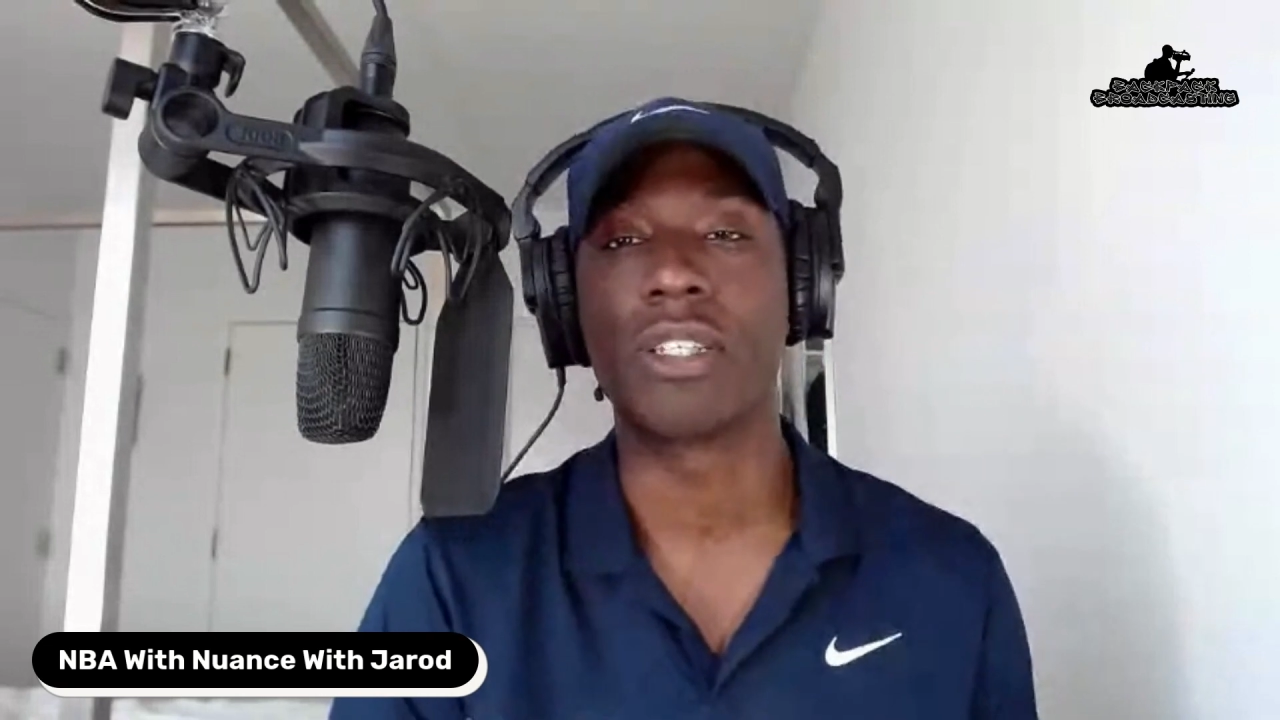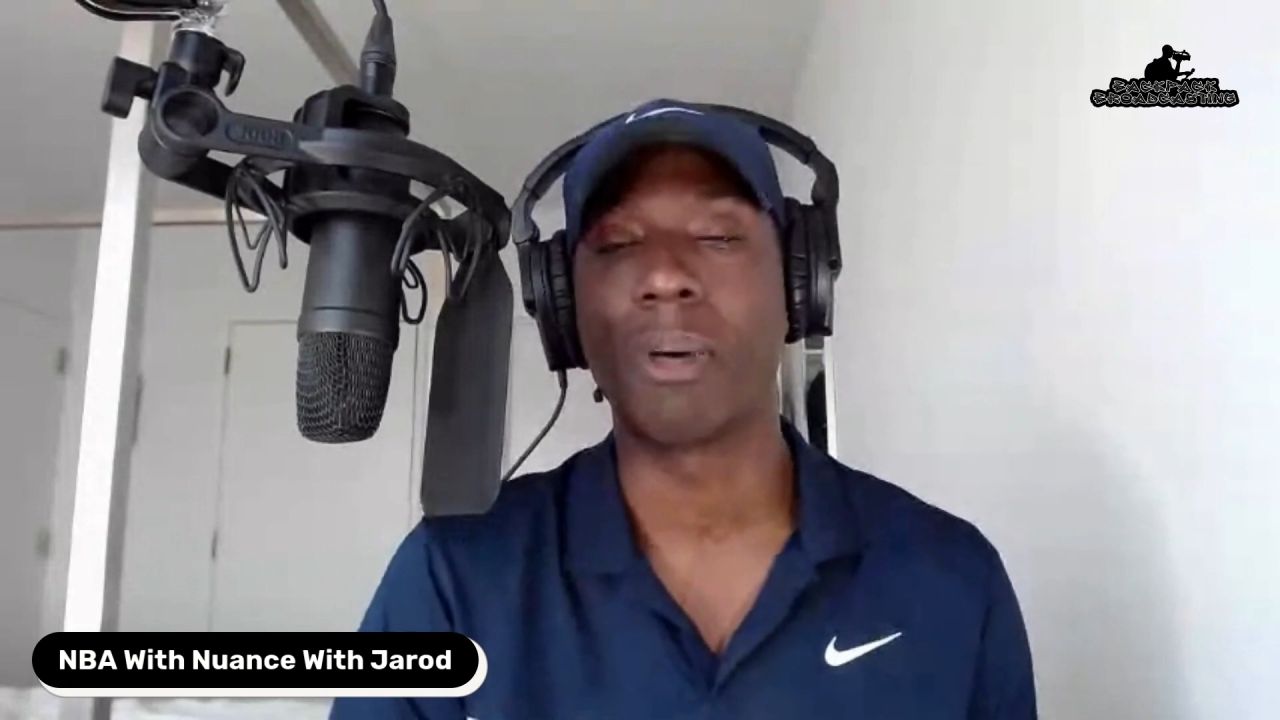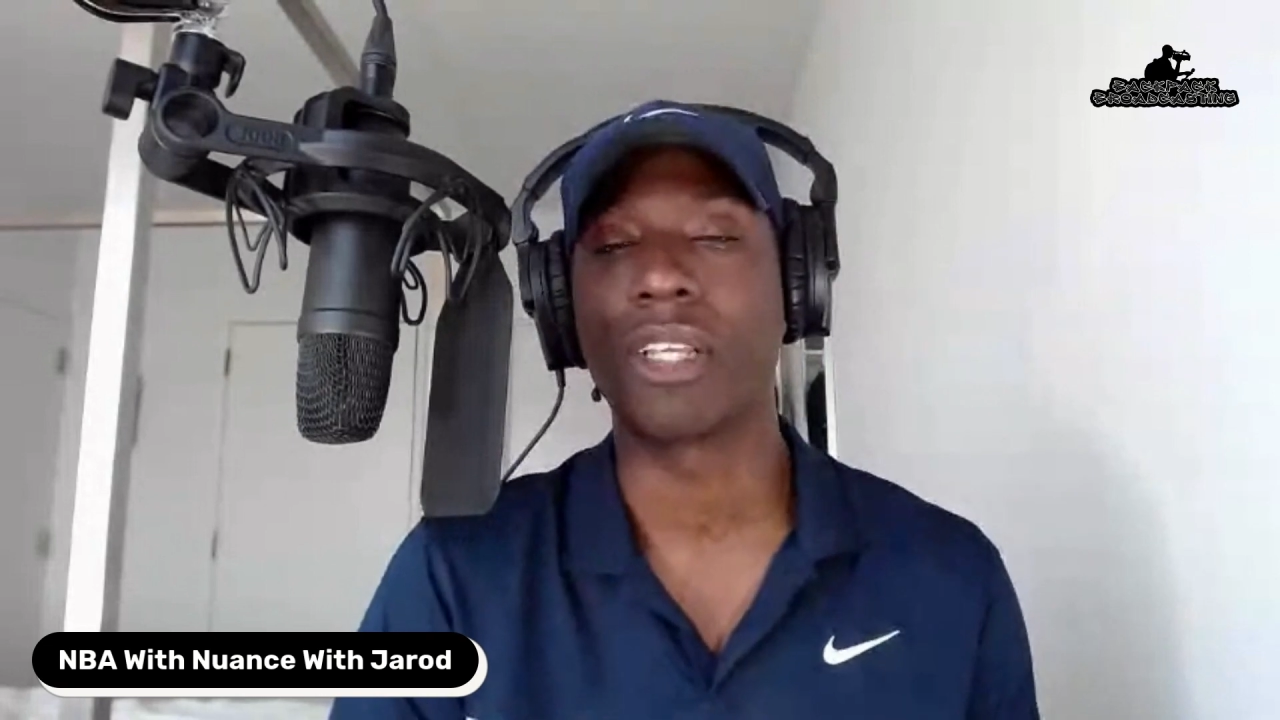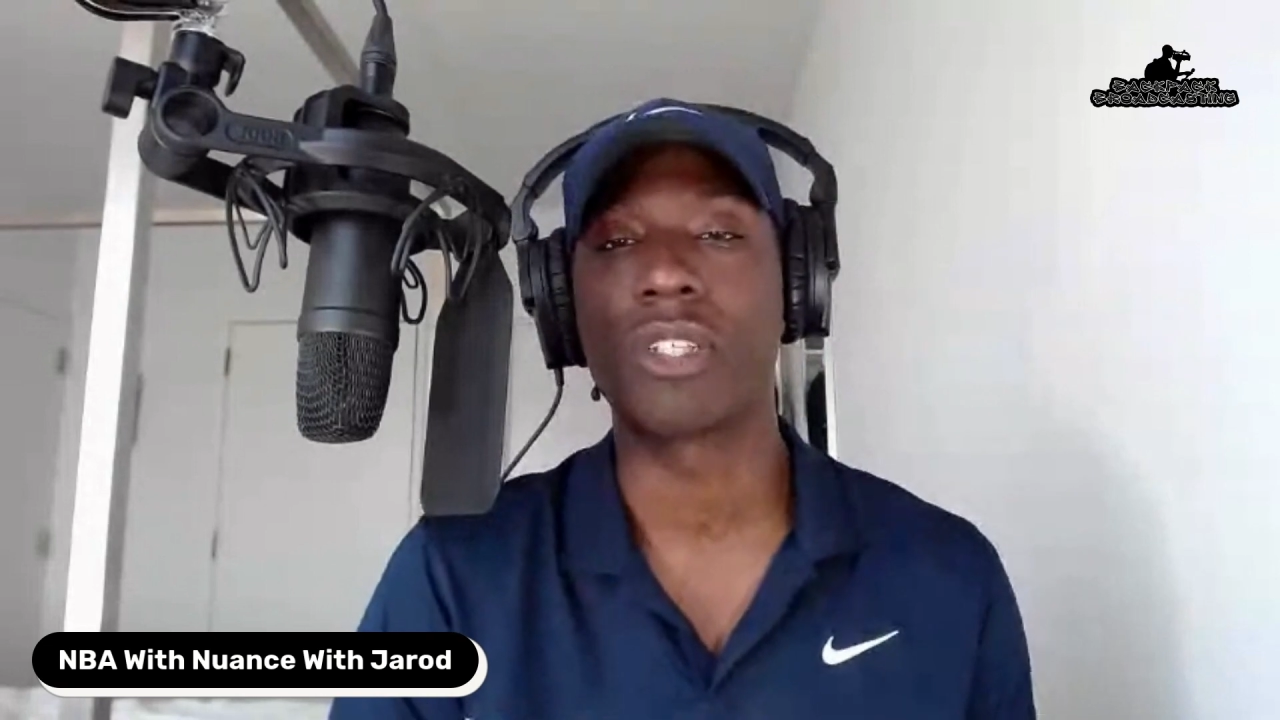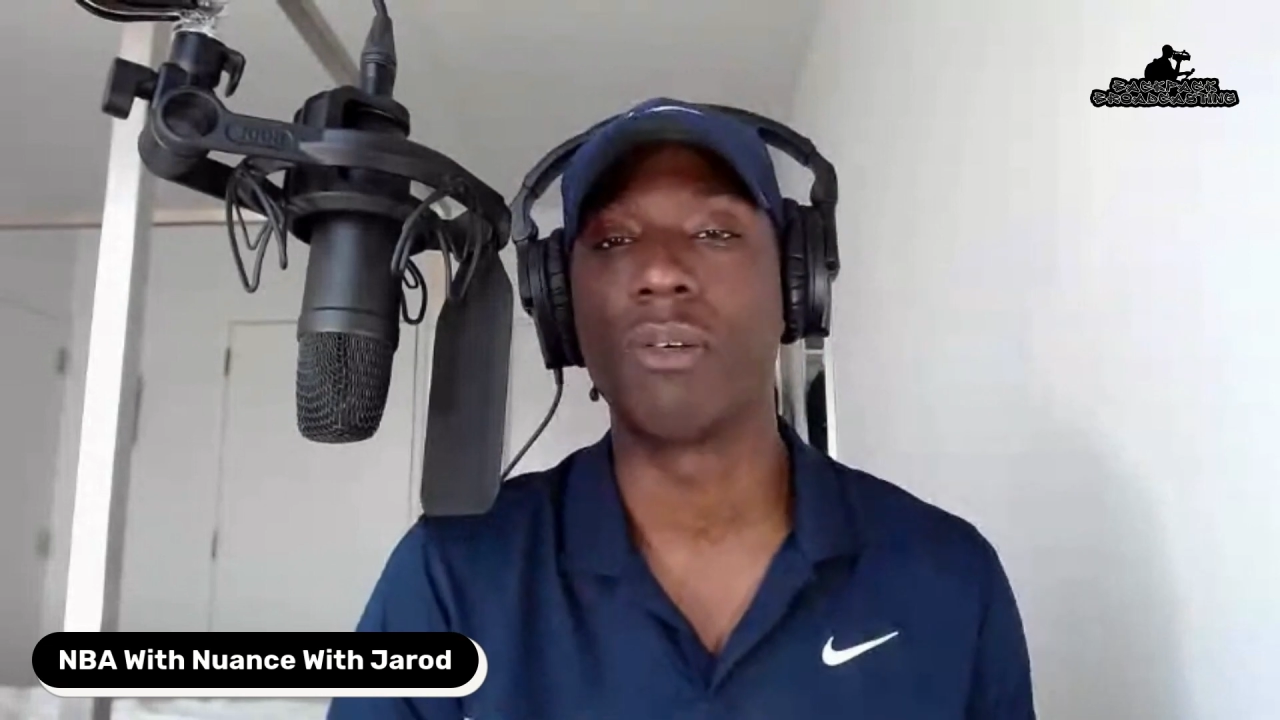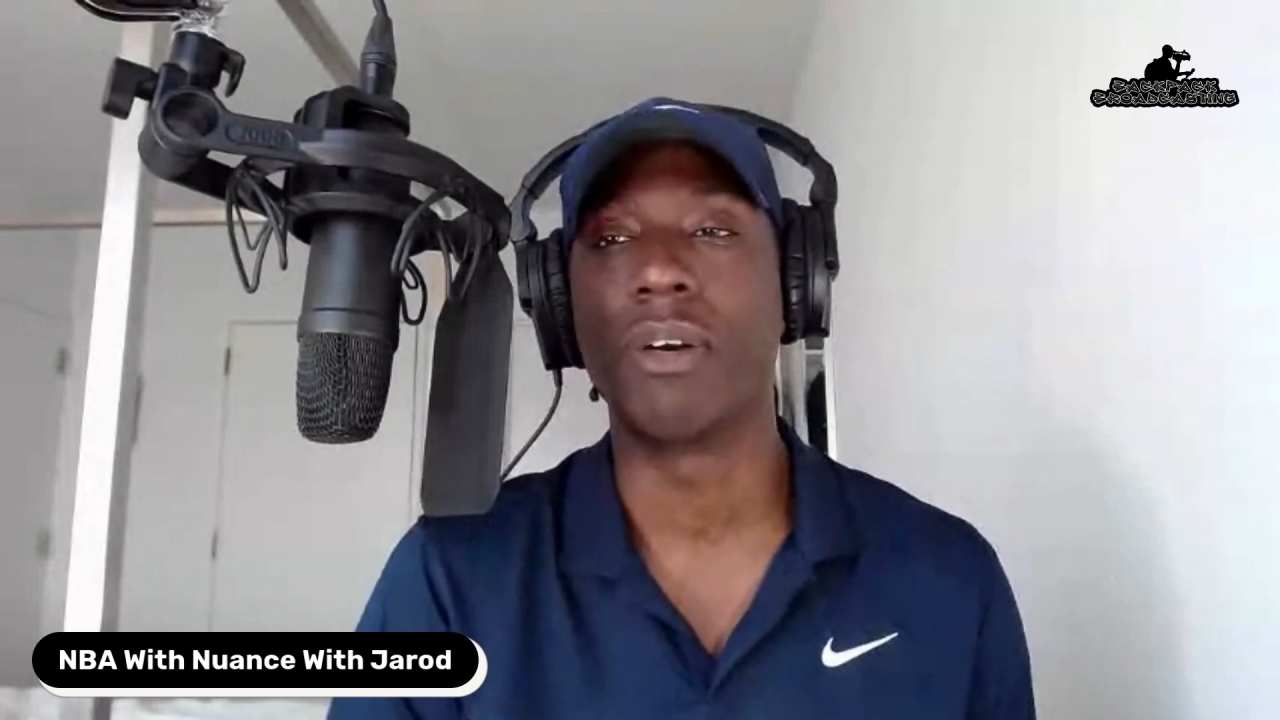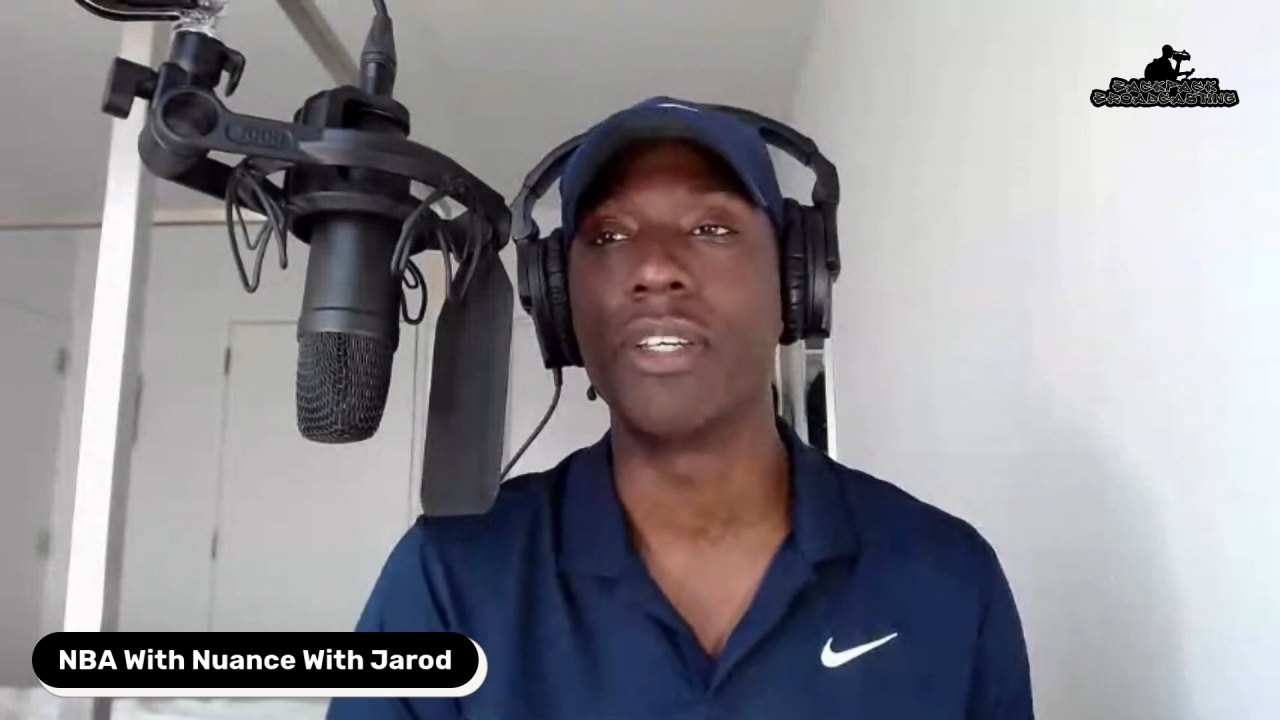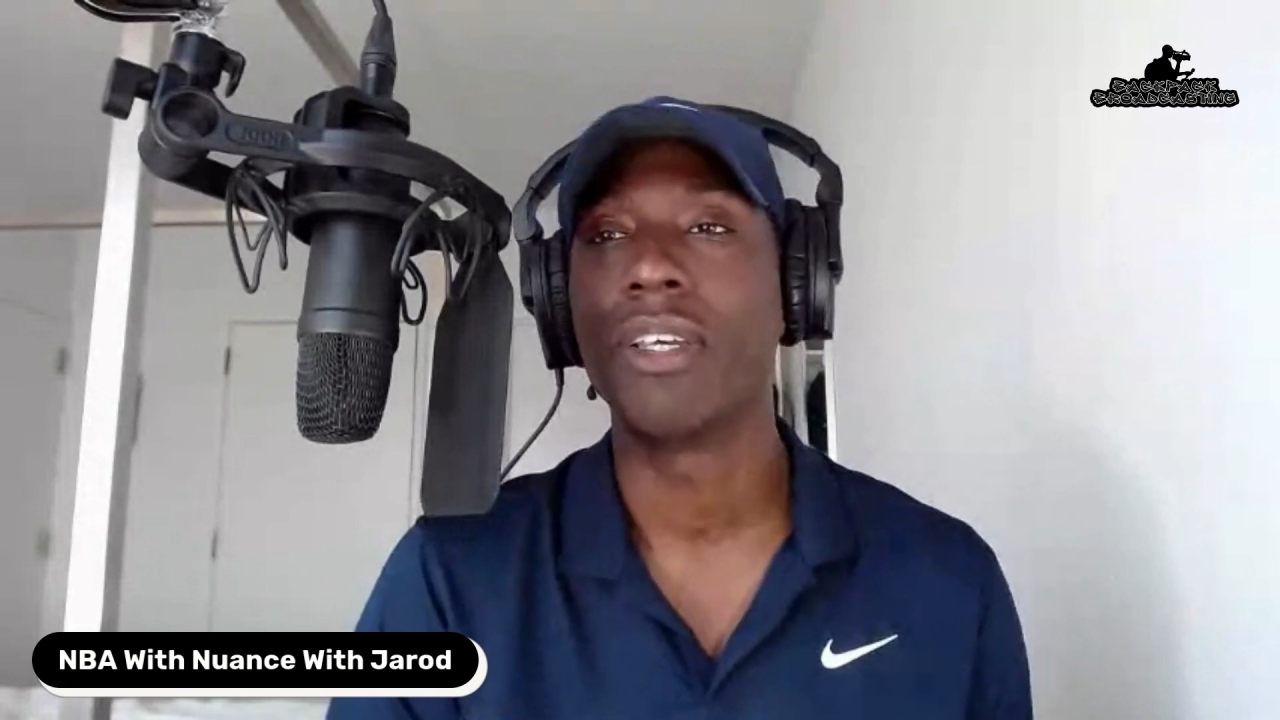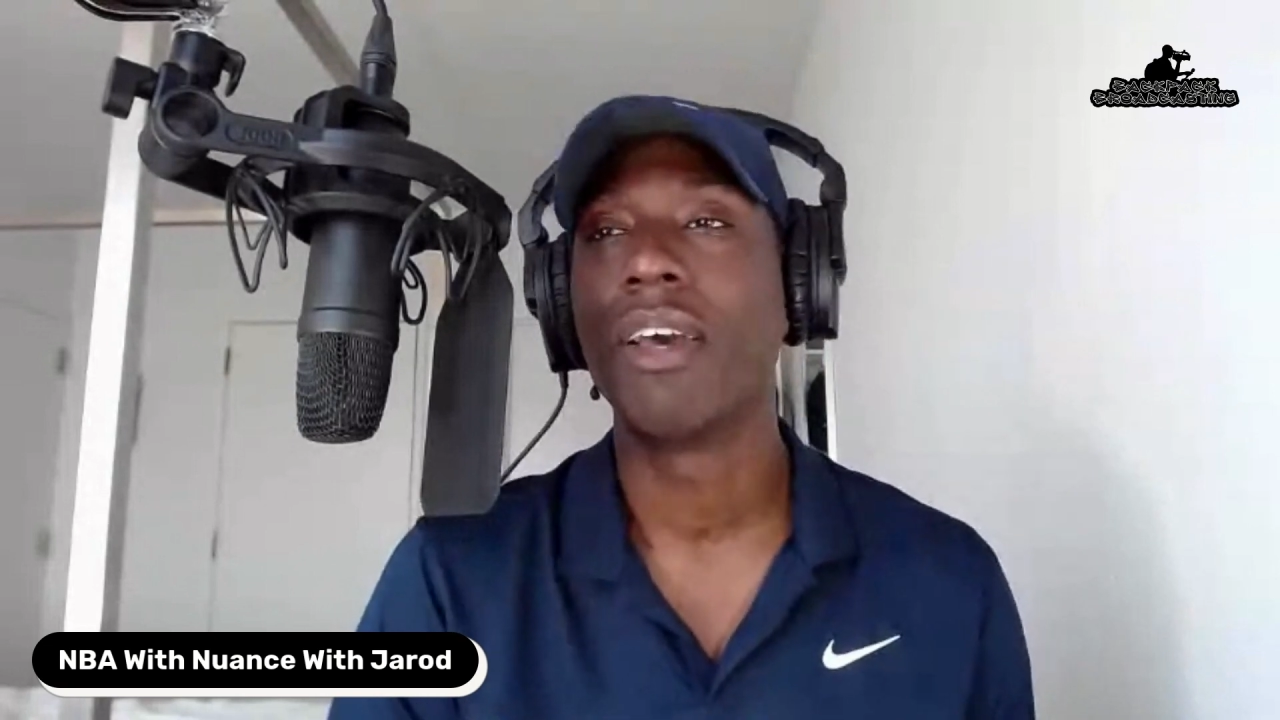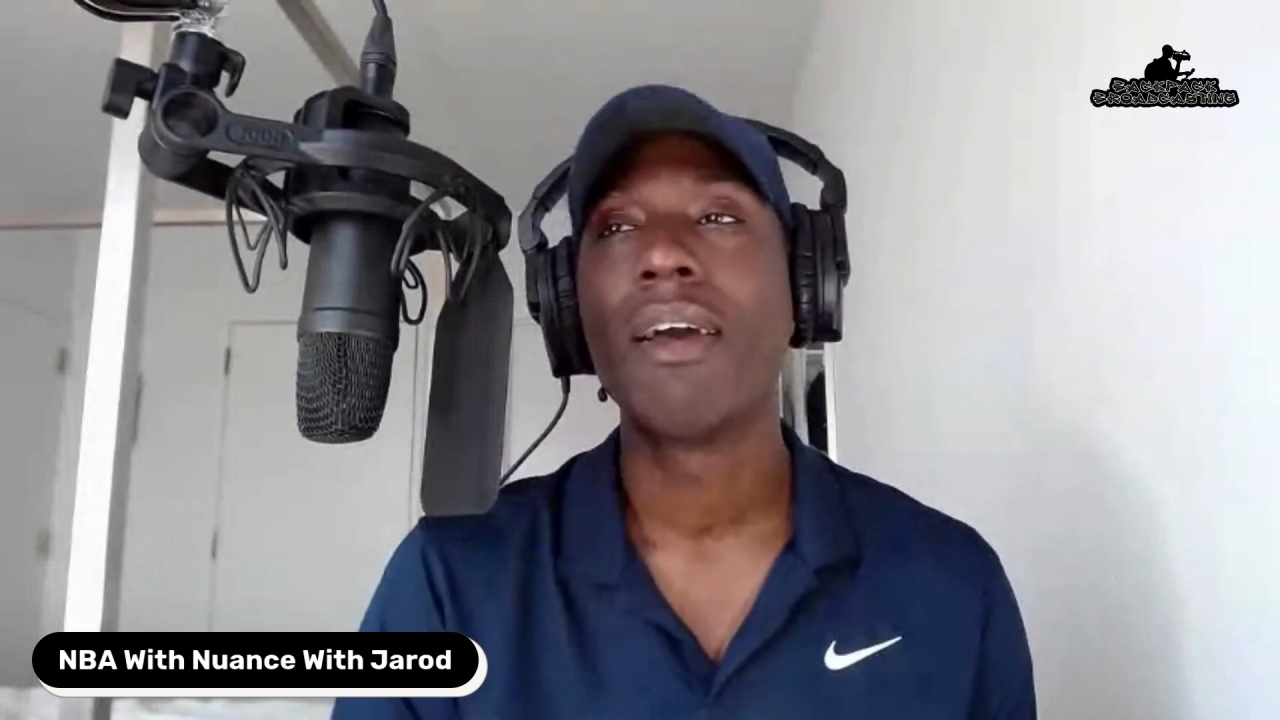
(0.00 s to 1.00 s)
It's about
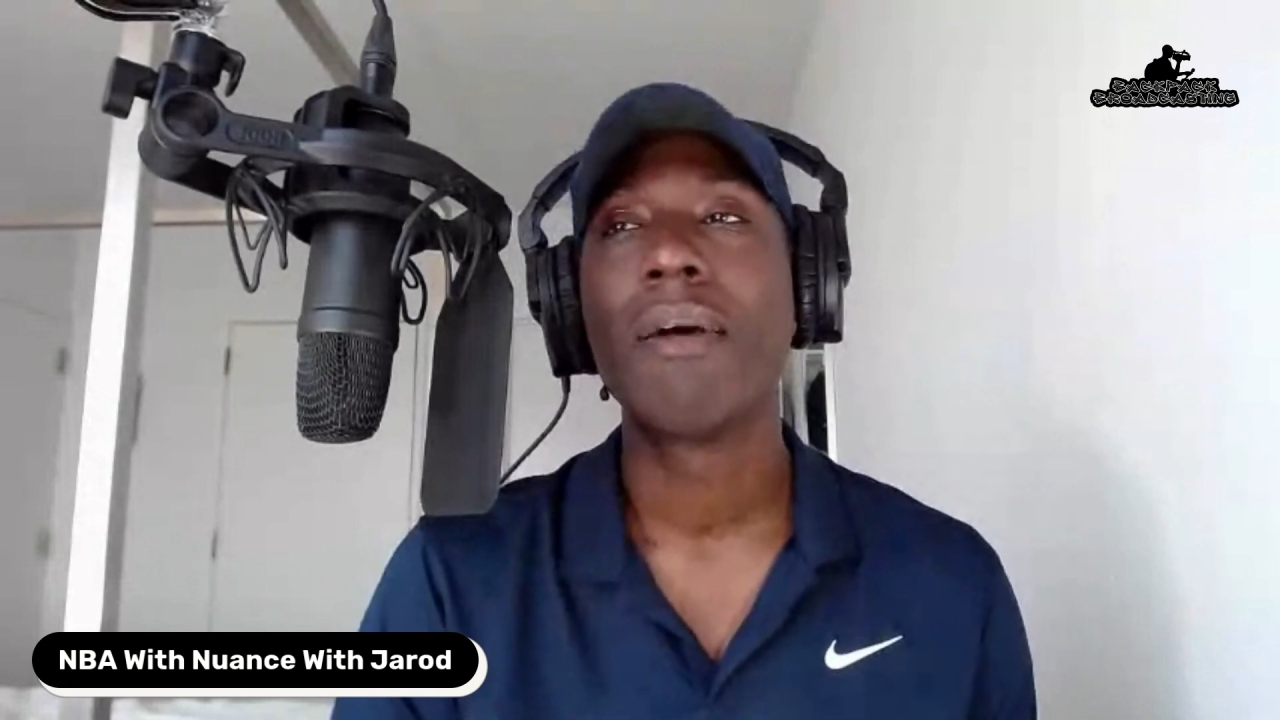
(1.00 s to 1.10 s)
stories.